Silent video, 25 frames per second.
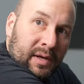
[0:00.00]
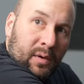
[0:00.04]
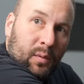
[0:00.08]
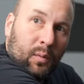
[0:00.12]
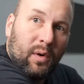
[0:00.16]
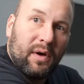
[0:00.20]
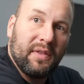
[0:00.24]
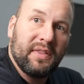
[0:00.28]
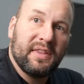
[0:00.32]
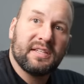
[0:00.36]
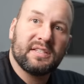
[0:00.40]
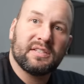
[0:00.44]

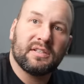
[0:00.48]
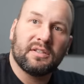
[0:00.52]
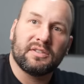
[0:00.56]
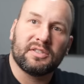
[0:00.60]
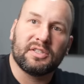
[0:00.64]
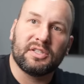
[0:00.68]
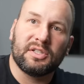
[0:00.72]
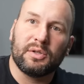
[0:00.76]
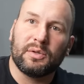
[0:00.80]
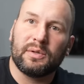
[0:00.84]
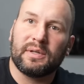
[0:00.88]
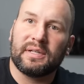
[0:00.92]
What this will
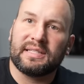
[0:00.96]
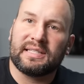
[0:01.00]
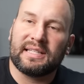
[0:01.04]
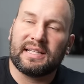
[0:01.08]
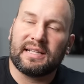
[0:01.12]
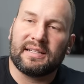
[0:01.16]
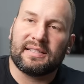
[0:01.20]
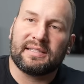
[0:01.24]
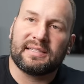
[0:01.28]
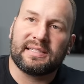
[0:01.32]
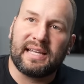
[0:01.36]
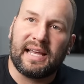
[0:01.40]
do is
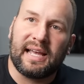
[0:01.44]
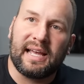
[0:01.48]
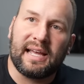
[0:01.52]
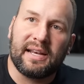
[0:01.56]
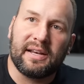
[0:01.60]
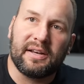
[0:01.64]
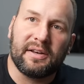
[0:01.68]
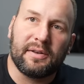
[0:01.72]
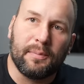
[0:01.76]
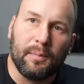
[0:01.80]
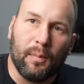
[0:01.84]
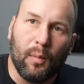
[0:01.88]
it'll
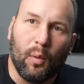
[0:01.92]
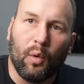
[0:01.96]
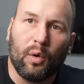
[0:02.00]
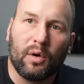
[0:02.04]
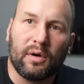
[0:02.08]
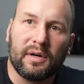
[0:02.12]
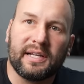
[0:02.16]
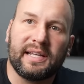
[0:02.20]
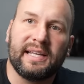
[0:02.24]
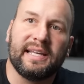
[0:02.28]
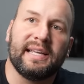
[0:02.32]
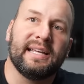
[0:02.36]
send
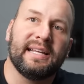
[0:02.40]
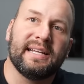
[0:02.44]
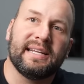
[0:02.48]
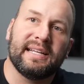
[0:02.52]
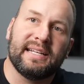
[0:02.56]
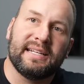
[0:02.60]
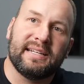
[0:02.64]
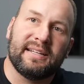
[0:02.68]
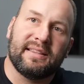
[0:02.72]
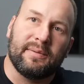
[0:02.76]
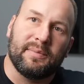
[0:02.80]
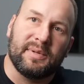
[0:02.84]
more heat
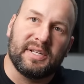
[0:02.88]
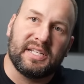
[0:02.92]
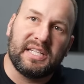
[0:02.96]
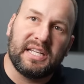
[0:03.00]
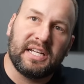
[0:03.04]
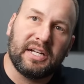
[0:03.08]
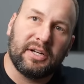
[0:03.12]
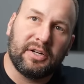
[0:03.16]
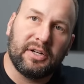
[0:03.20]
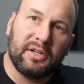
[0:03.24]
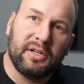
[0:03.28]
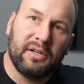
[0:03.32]
into the
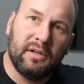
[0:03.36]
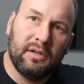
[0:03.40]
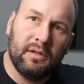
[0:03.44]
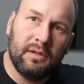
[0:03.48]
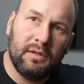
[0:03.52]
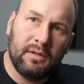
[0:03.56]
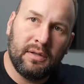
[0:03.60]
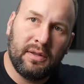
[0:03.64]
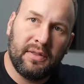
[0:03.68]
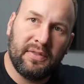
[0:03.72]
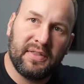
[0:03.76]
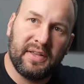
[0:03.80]

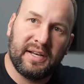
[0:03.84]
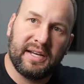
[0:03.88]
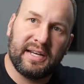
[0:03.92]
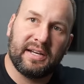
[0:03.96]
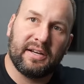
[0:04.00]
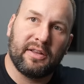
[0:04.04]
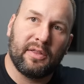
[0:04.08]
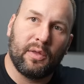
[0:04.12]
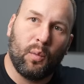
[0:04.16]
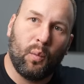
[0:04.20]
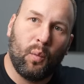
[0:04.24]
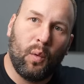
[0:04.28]
material than
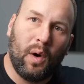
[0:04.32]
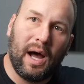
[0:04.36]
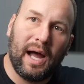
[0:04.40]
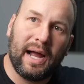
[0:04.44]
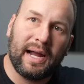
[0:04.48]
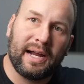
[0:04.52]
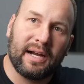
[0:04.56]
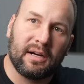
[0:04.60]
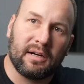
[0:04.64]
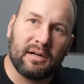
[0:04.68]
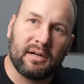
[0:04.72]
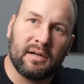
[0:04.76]
into the
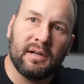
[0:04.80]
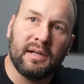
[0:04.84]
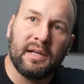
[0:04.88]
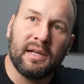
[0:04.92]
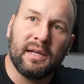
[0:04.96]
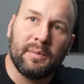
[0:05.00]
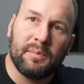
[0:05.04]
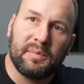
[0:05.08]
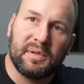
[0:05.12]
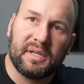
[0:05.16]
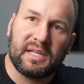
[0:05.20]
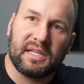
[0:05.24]
wire
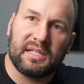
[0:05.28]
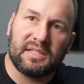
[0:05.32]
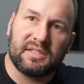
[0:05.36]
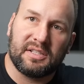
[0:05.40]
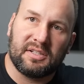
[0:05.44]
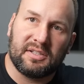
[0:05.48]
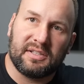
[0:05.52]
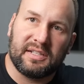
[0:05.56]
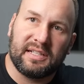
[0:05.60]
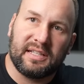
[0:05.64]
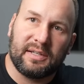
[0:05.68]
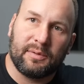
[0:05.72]
because
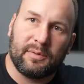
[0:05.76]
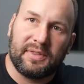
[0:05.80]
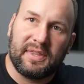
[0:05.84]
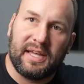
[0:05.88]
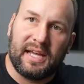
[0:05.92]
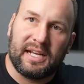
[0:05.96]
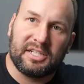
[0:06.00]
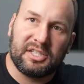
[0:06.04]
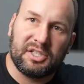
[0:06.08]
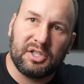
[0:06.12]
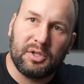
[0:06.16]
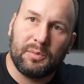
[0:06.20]
you're dealing with
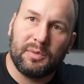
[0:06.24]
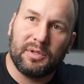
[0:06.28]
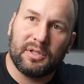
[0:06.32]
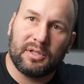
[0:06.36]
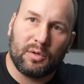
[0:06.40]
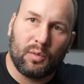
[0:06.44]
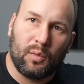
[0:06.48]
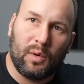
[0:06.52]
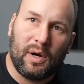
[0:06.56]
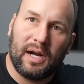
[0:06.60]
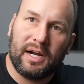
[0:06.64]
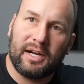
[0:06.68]
that
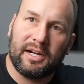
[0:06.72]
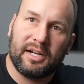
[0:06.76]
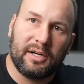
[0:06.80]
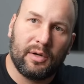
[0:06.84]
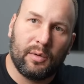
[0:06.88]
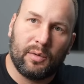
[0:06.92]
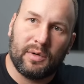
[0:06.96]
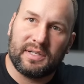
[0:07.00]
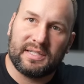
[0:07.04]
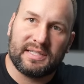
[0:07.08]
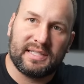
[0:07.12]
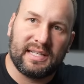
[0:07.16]
tubular wire. You
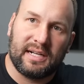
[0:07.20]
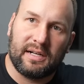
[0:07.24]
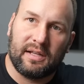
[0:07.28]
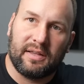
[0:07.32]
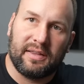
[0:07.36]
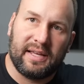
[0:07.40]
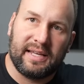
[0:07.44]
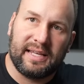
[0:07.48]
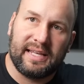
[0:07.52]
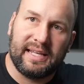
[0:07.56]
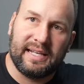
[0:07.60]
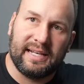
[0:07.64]
don't want to send
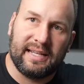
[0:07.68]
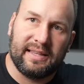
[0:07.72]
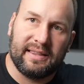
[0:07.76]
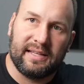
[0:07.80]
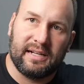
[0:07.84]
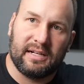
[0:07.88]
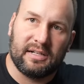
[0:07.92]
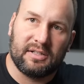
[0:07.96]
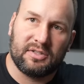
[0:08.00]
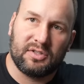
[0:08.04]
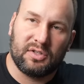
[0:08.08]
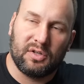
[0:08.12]
all that heat in
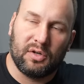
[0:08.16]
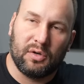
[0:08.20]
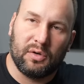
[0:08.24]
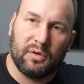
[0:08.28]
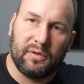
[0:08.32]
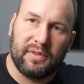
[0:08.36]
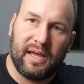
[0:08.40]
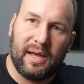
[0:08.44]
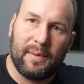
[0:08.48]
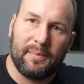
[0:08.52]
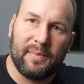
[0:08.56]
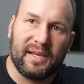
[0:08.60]
there.
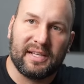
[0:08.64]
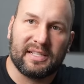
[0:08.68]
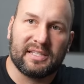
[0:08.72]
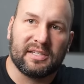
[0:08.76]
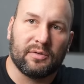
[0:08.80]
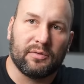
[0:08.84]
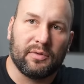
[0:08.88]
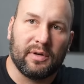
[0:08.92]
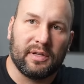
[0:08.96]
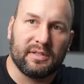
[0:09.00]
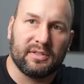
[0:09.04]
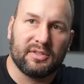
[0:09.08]
So that
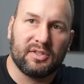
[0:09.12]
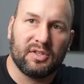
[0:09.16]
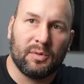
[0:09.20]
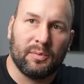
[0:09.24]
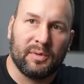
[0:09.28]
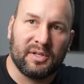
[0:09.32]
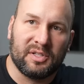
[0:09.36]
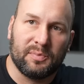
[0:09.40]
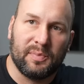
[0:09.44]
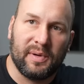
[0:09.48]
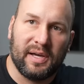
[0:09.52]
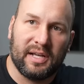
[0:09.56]
makes it run so
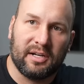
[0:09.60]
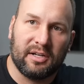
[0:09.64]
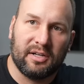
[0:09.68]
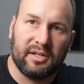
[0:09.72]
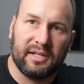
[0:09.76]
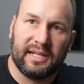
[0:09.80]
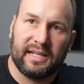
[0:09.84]
much better.